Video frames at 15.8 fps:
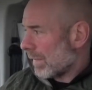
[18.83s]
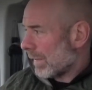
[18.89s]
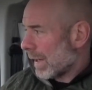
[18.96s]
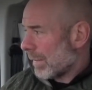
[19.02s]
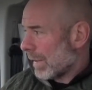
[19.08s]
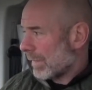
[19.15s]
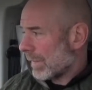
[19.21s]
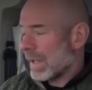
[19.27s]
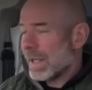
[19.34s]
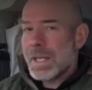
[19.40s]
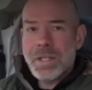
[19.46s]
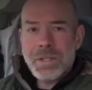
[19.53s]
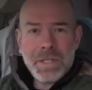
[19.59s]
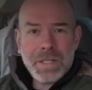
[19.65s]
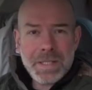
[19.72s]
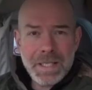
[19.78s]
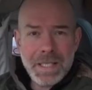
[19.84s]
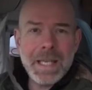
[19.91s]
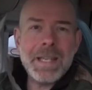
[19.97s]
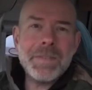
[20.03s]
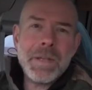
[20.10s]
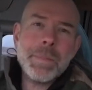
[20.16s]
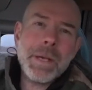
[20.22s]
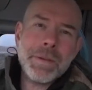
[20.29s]
However, just
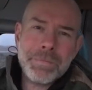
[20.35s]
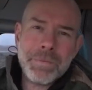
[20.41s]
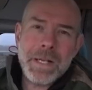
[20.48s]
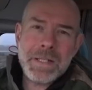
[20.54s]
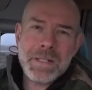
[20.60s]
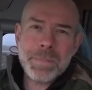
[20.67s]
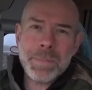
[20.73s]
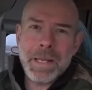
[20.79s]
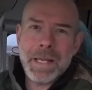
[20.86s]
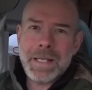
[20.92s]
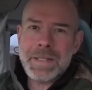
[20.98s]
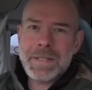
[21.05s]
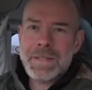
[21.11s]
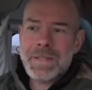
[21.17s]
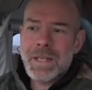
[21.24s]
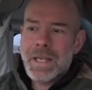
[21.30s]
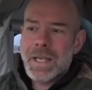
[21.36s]
leaving my friend's place,